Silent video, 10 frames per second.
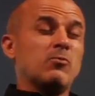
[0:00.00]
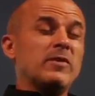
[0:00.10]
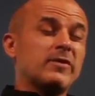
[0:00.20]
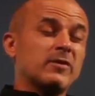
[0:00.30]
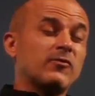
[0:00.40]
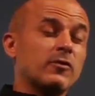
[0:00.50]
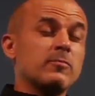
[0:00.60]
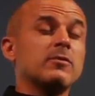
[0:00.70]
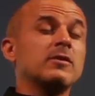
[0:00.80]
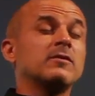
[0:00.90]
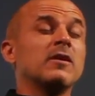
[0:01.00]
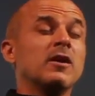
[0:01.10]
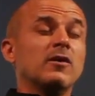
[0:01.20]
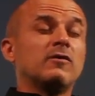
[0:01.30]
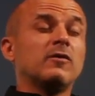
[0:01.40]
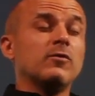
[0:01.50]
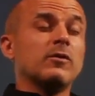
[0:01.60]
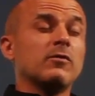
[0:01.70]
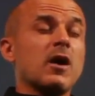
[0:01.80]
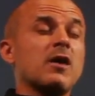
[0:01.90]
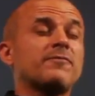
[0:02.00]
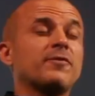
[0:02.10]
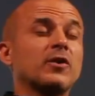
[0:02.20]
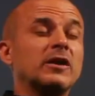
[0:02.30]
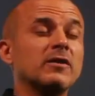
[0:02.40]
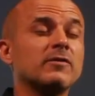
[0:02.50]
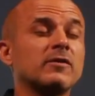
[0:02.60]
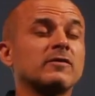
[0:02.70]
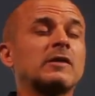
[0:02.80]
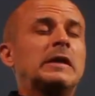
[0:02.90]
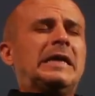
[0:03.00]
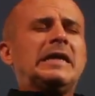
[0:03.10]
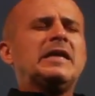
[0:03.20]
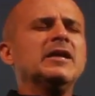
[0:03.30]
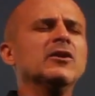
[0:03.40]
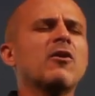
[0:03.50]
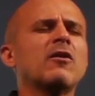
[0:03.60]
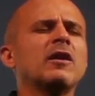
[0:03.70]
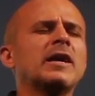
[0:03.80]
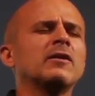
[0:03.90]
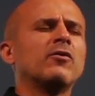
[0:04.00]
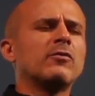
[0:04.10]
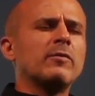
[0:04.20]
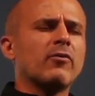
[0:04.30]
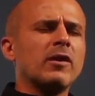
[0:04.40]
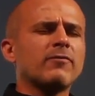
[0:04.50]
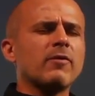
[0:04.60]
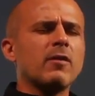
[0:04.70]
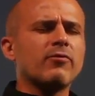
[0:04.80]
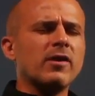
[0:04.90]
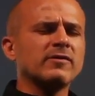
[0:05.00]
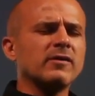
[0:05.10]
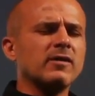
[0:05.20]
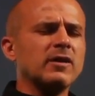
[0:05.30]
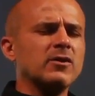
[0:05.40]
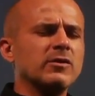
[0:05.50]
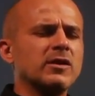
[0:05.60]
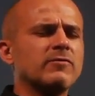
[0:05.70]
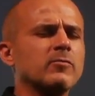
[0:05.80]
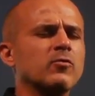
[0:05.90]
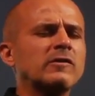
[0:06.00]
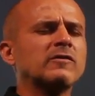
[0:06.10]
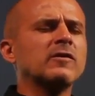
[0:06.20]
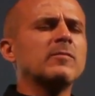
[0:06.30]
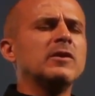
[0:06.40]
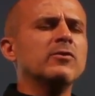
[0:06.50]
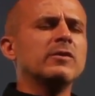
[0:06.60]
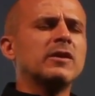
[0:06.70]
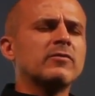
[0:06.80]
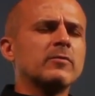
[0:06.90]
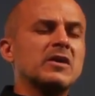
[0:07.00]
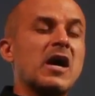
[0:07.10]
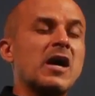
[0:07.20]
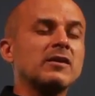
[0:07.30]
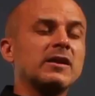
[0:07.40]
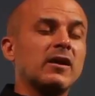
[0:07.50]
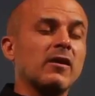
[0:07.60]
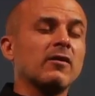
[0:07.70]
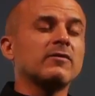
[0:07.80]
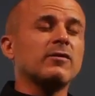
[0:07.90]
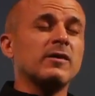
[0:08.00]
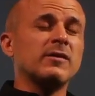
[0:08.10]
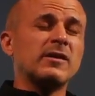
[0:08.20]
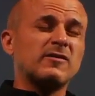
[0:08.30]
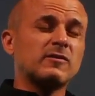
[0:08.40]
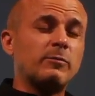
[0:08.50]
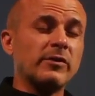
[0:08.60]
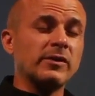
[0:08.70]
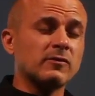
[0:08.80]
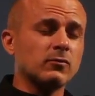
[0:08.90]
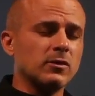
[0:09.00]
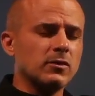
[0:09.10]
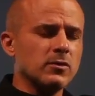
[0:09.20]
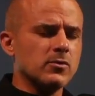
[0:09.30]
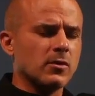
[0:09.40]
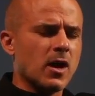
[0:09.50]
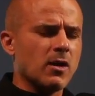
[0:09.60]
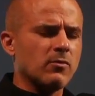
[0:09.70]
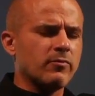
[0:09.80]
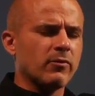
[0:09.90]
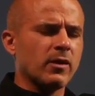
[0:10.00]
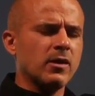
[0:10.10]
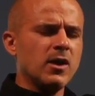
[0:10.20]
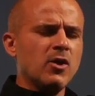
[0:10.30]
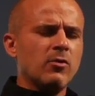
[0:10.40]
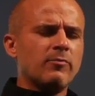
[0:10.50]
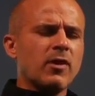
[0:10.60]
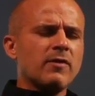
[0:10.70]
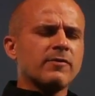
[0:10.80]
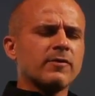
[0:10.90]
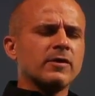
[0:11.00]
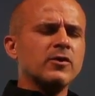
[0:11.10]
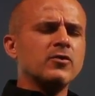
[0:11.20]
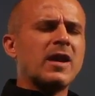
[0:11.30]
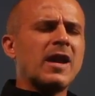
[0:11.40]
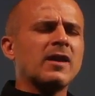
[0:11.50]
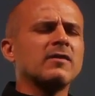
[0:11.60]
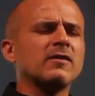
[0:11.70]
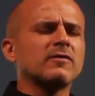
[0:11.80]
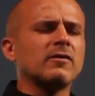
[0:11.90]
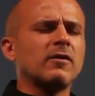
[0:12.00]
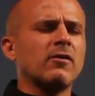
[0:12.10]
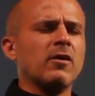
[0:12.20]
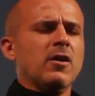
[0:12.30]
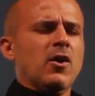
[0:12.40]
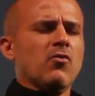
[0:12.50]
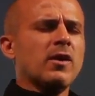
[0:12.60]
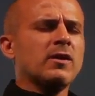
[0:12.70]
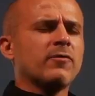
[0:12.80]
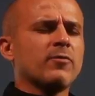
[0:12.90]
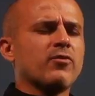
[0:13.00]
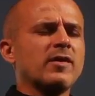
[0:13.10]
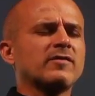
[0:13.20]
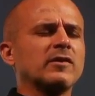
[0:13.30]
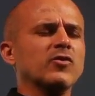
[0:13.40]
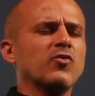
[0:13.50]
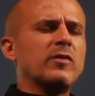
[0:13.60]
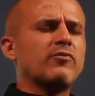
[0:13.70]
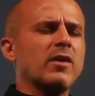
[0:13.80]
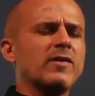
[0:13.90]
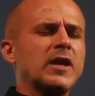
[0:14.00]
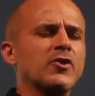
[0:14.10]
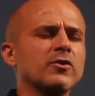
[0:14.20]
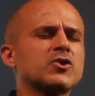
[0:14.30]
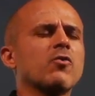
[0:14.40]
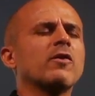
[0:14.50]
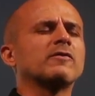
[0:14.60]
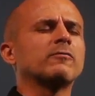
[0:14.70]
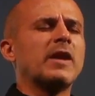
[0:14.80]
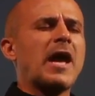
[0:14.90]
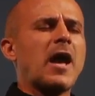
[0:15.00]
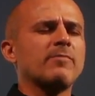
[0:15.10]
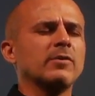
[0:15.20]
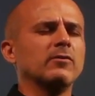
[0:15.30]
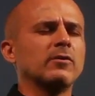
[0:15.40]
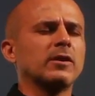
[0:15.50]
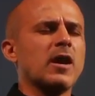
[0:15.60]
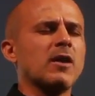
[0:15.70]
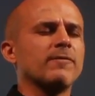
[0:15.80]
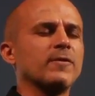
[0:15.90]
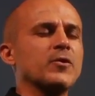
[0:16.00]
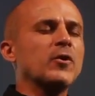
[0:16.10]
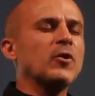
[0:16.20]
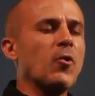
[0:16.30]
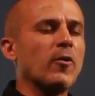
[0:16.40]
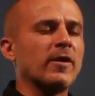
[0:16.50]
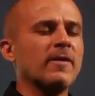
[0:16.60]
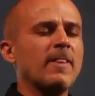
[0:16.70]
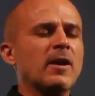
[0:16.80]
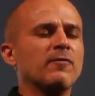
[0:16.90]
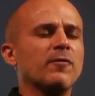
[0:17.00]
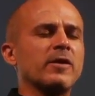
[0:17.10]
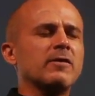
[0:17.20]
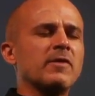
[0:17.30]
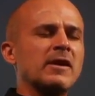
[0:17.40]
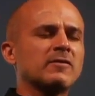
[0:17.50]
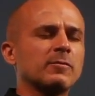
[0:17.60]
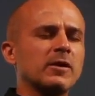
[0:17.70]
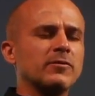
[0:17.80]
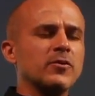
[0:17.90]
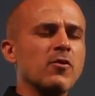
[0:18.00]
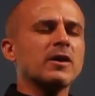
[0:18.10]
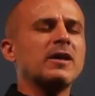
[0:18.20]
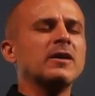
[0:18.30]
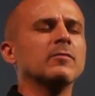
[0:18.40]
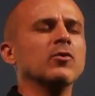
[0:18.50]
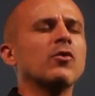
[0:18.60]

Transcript: We've contributed to it, oh God. Forgive us. Heal our land, Lord. We pray for our president that you would give him wisdom and you would give him godly character and an experience with you, oh God, we pray. We pray for the new candidates that are running for president, Lord, we pray that your choice would happen, Lord God, for your glory, for the advancement of your kingdom.